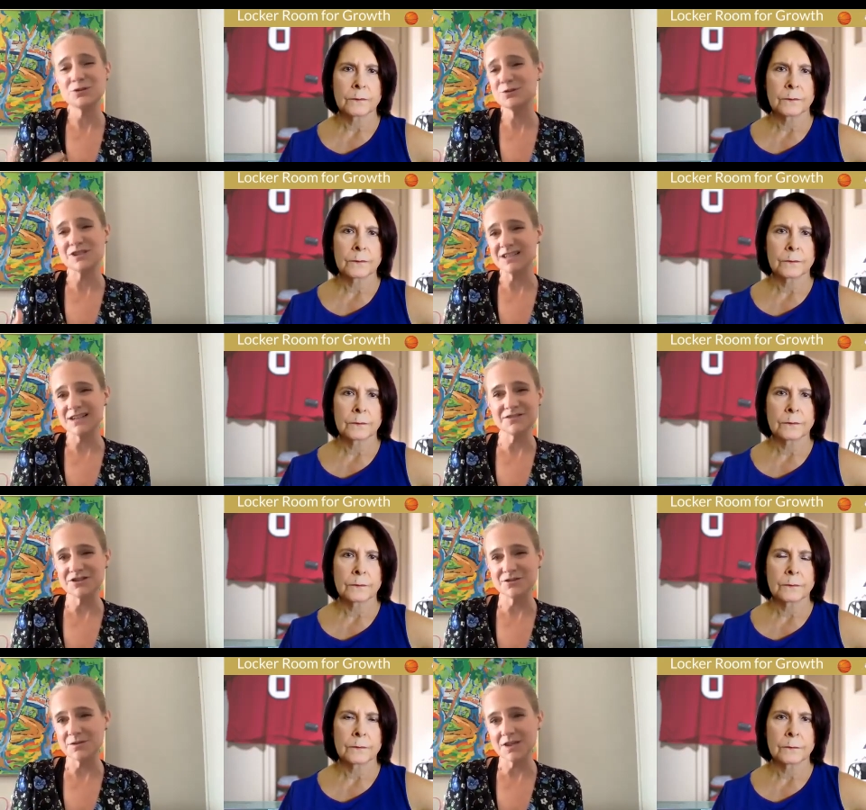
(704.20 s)
Speaker 1: who used to love
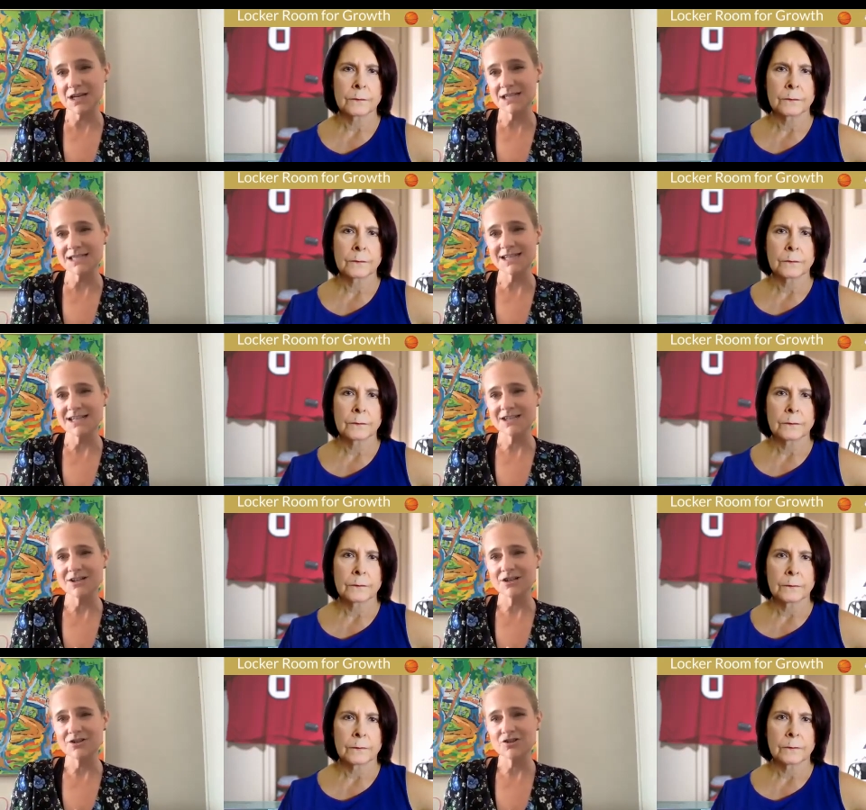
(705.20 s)
to do things
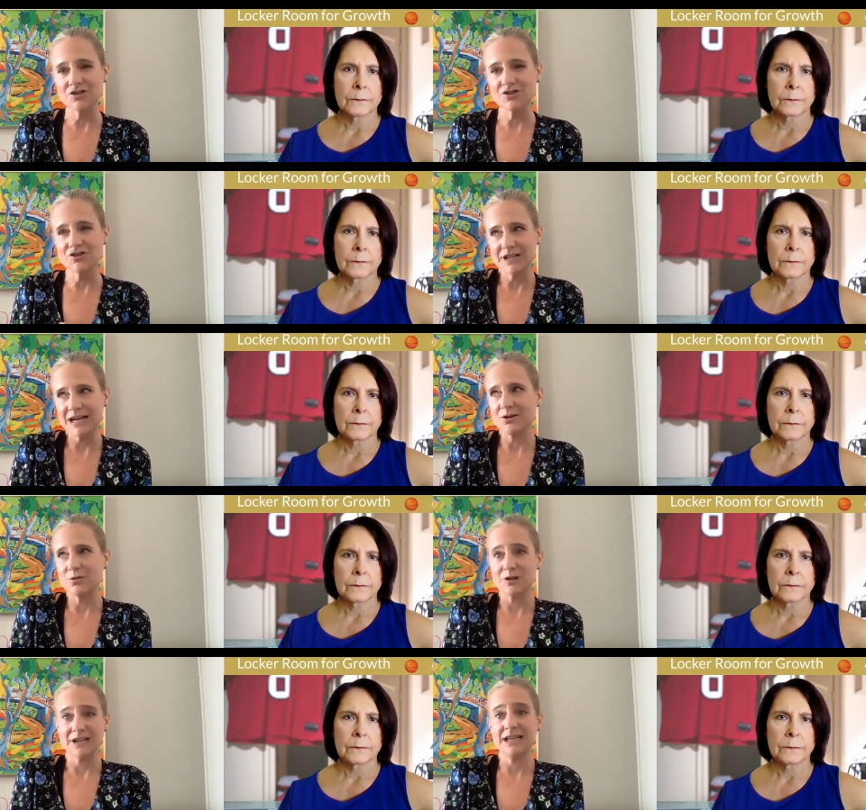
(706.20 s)
she now
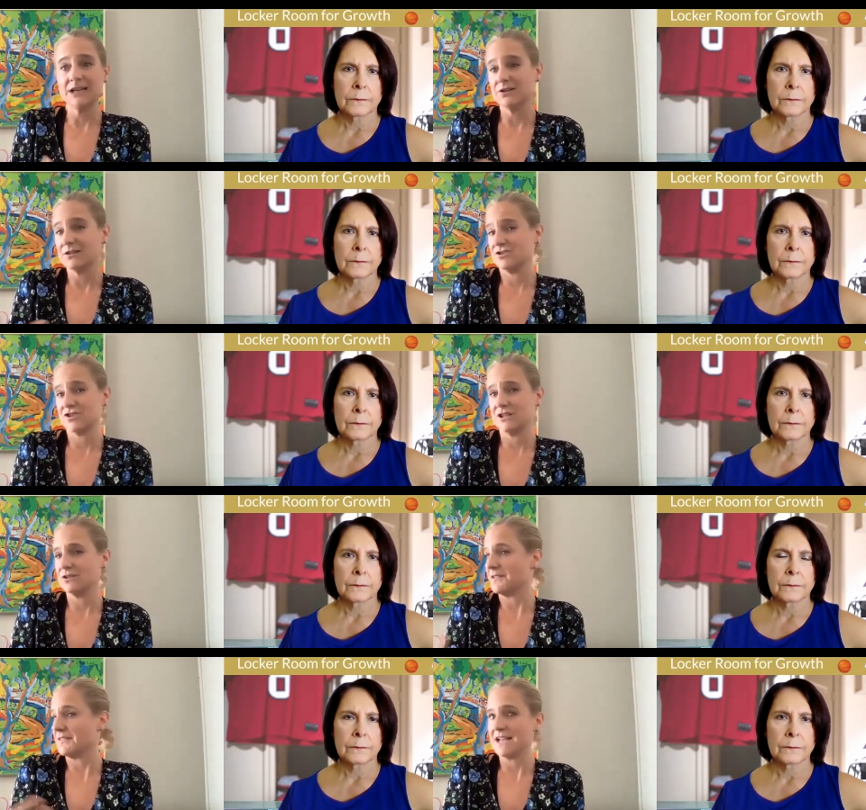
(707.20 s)
or he or and she
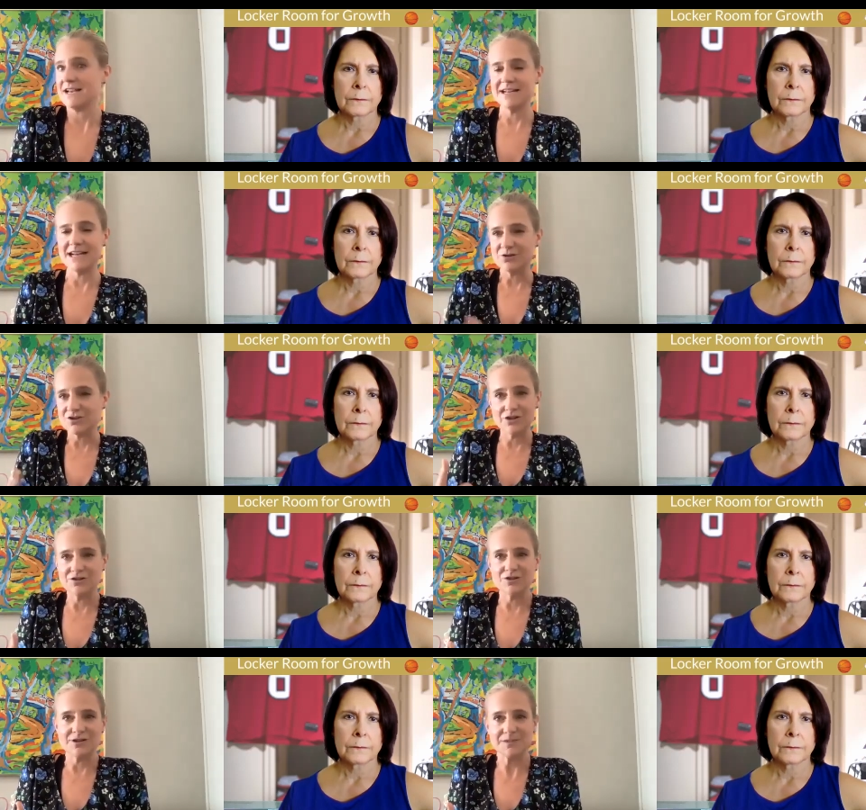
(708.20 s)
or they now
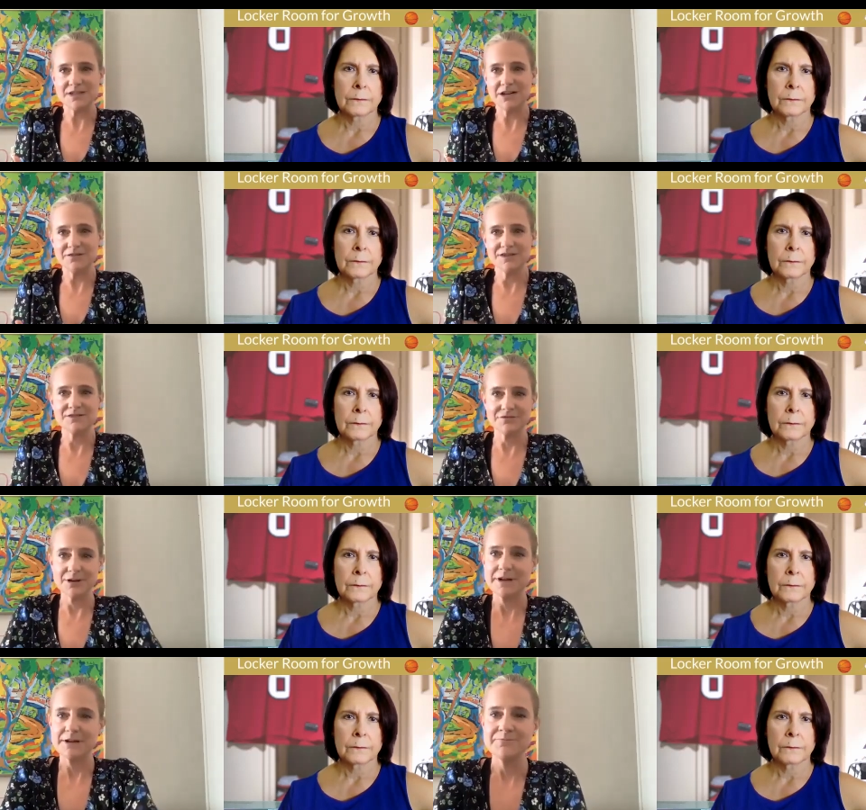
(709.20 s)
shelter themselves
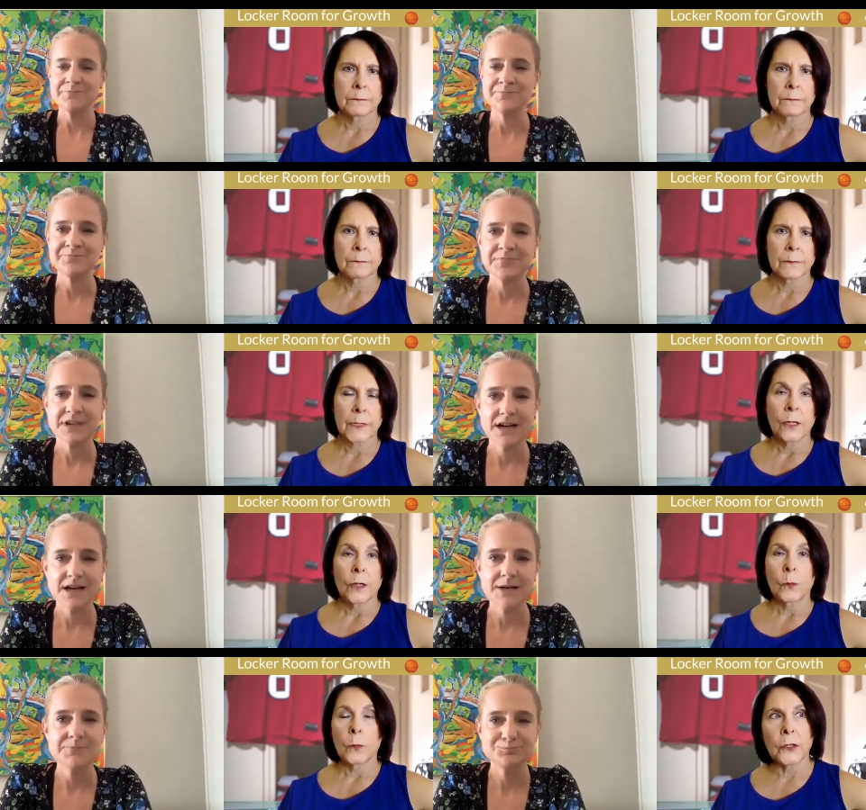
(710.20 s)
from
Speaker 2: it
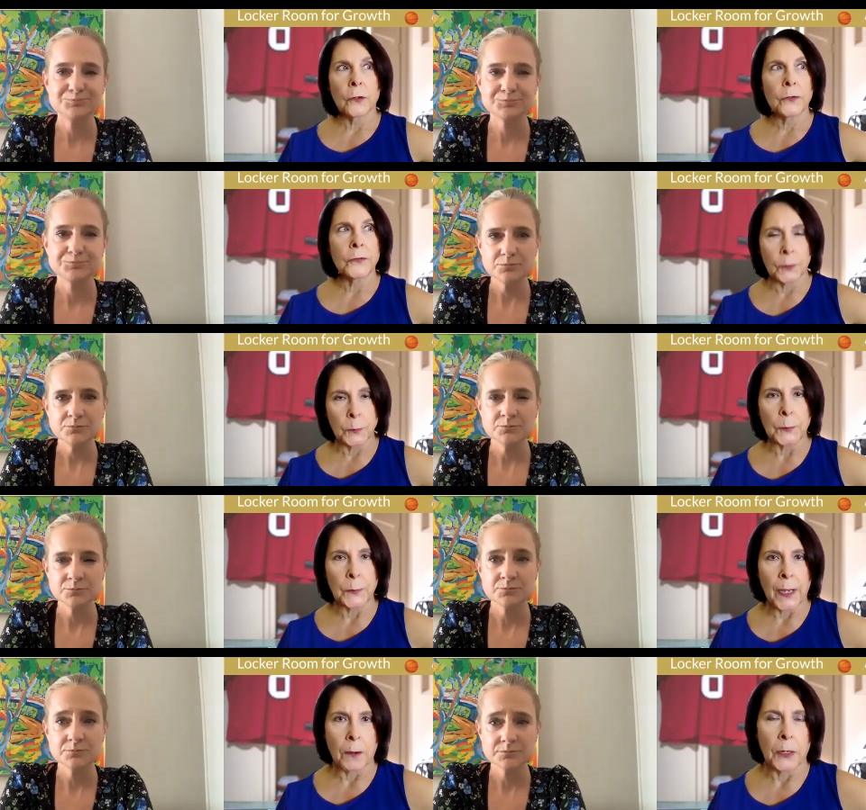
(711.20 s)
um, your
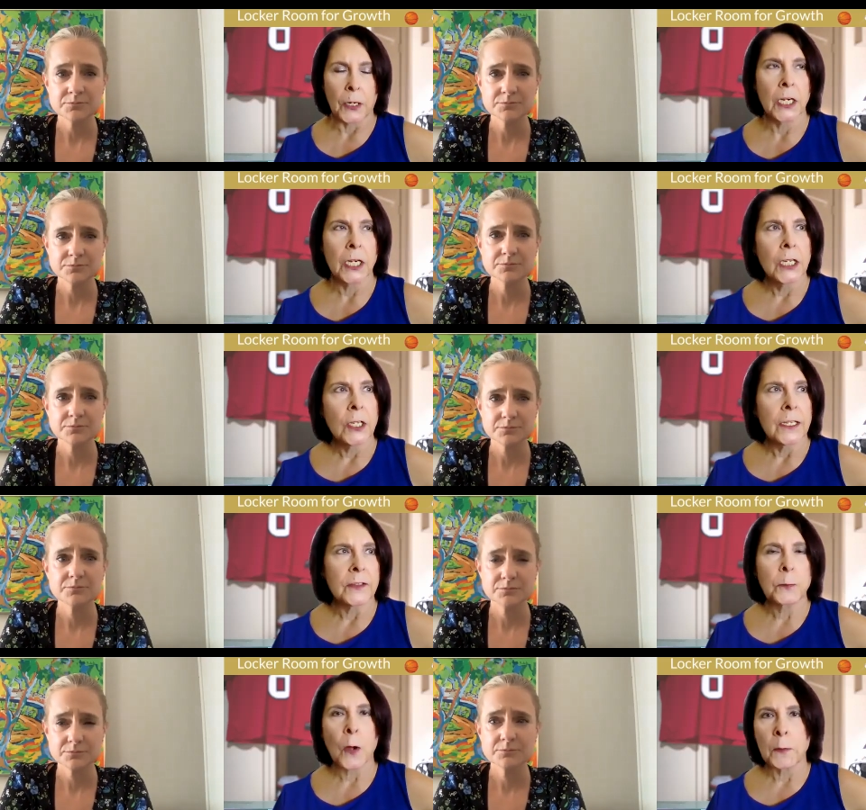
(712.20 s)
superpower
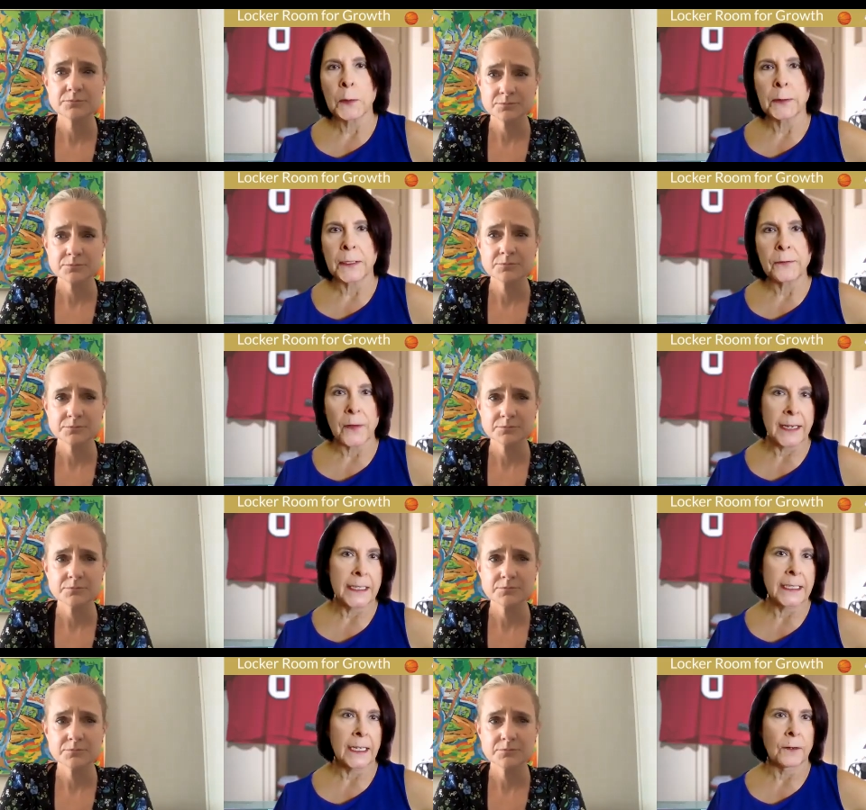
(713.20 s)
is probably
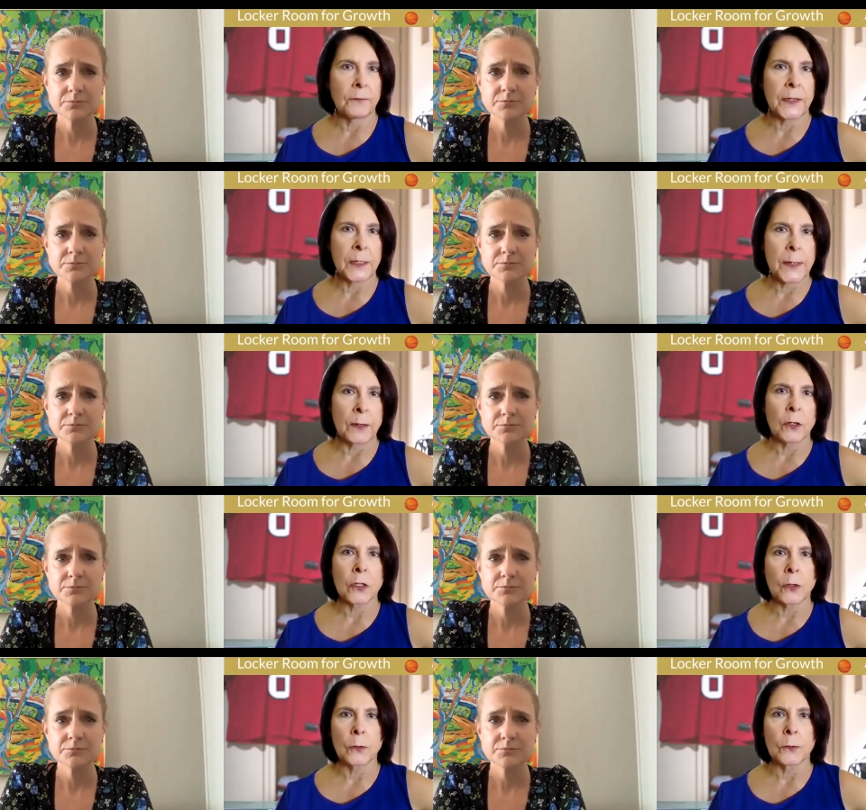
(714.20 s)
finding female
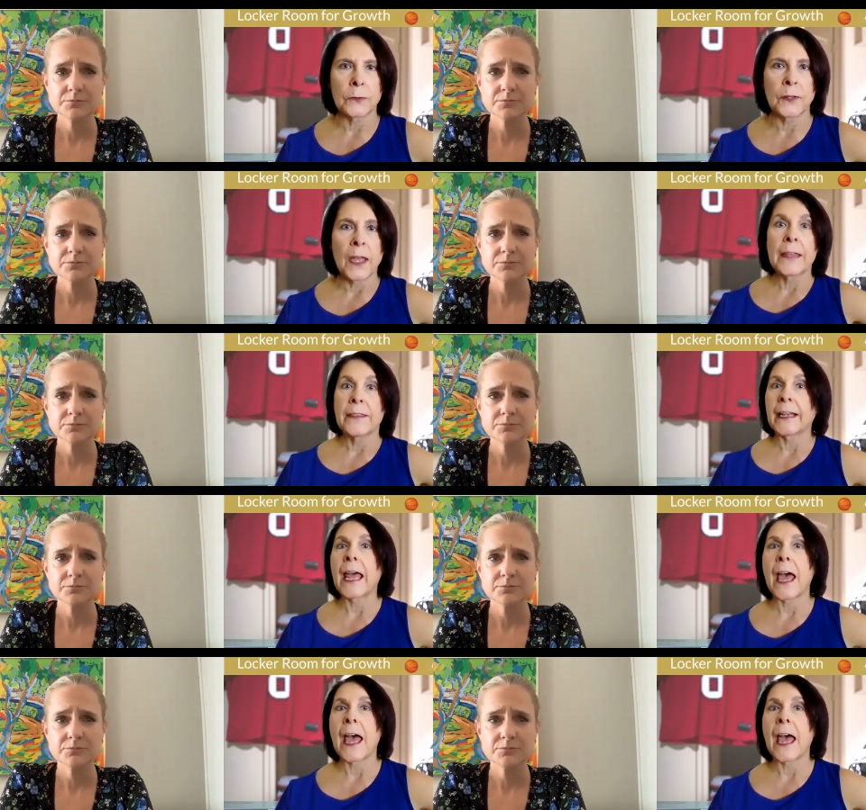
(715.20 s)
clothes that